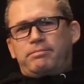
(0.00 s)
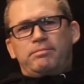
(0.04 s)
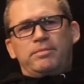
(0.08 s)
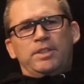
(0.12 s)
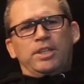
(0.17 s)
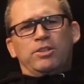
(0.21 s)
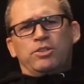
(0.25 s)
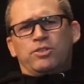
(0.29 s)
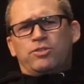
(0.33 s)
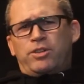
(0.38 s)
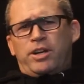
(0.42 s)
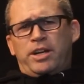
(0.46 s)
I
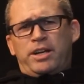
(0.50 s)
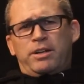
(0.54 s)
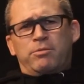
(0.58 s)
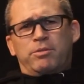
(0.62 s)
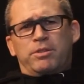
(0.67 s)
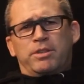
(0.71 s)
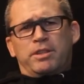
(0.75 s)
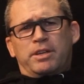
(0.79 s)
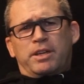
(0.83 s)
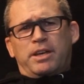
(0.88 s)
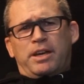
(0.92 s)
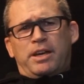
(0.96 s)
was training with
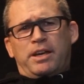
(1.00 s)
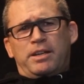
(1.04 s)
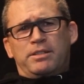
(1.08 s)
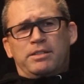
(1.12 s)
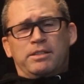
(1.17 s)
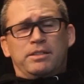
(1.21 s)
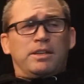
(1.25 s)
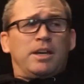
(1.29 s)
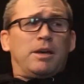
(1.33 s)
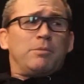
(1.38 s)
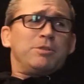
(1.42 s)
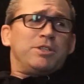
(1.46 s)
the guys in
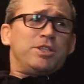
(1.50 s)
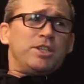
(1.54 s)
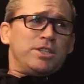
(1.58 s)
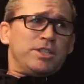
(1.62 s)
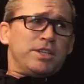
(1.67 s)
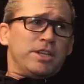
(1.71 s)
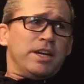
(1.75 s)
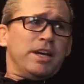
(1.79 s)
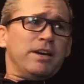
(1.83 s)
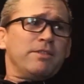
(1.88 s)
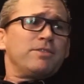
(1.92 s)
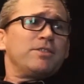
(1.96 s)
the
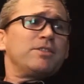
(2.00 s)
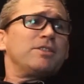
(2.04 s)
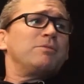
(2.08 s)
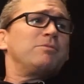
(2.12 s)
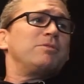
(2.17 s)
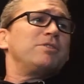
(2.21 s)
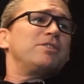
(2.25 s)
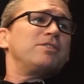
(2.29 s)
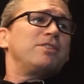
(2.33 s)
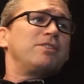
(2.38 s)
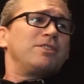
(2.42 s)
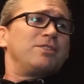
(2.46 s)
IBJJFs, and we
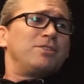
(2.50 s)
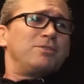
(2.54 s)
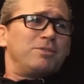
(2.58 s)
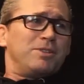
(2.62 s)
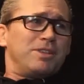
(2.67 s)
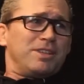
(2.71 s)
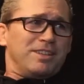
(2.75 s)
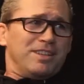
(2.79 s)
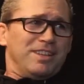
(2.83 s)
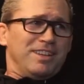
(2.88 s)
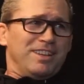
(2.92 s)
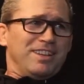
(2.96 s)
started
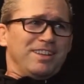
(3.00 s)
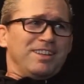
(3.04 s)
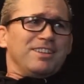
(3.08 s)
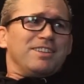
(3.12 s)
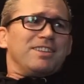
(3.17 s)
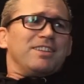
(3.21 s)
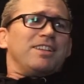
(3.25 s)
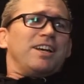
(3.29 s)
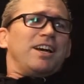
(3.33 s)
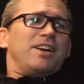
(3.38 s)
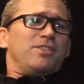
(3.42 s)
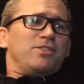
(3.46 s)
doing the
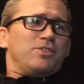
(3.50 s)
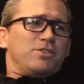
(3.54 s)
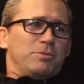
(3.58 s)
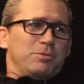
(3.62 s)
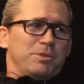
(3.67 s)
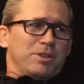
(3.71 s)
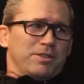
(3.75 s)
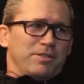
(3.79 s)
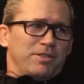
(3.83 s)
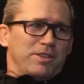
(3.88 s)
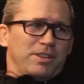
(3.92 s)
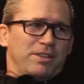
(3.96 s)
live
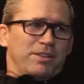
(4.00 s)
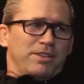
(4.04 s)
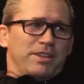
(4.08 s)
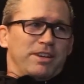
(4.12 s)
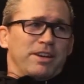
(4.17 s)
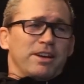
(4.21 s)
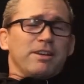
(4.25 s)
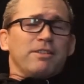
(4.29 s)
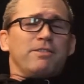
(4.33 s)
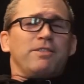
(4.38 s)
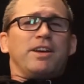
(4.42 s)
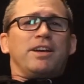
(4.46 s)
streaming of all of
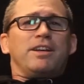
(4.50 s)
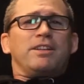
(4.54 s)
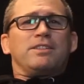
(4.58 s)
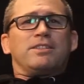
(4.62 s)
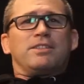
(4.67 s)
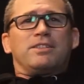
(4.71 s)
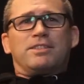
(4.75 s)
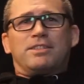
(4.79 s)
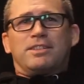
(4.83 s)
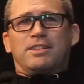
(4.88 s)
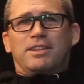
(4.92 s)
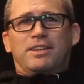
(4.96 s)
their
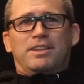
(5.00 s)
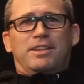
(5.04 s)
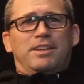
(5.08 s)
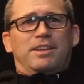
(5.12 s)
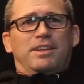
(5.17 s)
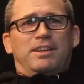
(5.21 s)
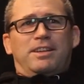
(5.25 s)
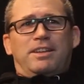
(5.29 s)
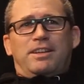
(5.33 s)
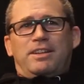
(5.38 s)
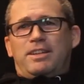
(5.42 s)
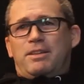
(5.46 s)
events,
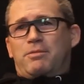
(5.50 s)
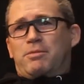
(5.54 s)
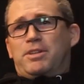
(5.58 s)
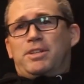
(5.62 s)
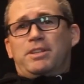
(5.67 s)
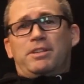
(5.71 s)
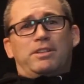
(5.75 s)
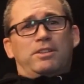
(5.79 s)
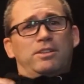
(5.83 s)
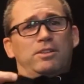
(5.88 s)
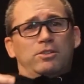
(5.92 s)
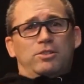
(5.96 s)
and then we did
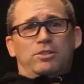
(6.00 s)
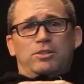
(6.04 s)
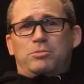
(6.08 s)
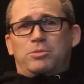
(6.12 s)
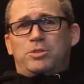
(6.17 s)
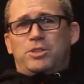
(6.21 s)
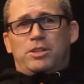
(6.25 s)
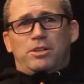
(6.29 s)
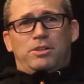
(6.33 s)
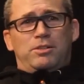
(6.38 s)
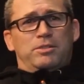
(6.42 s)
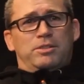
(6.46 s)
the YouTube
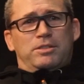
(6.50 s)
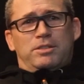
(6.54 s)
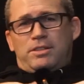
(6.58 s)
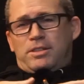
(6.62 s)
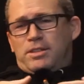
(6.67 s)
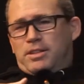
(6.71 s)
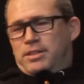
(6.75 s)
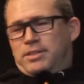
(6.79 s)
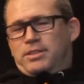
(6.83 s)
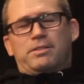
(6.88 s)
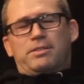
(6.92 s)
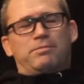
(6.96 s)
shows, and it
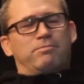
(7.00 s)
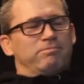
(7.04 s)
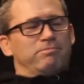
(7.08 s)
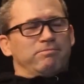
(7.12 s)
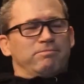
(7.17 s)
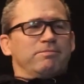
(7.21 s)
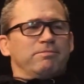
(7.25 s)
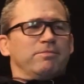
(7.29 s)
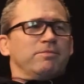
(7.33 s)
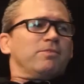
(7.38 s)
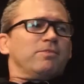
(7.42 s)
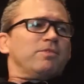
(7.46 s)
all just
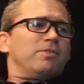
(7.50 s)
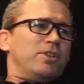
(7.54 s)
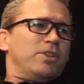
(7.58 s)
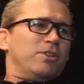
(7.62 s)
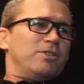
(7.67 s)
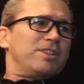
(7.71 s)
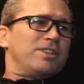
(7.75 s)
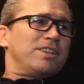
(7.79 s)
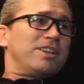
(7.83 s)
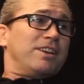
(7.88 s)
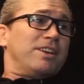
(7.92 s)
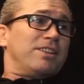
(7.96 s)

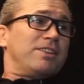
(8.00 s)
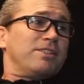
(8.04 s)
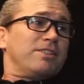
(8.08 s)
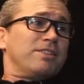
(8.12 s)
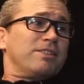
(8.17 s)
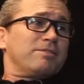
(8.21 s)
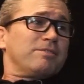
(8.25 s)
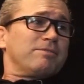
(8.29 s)
flowed together.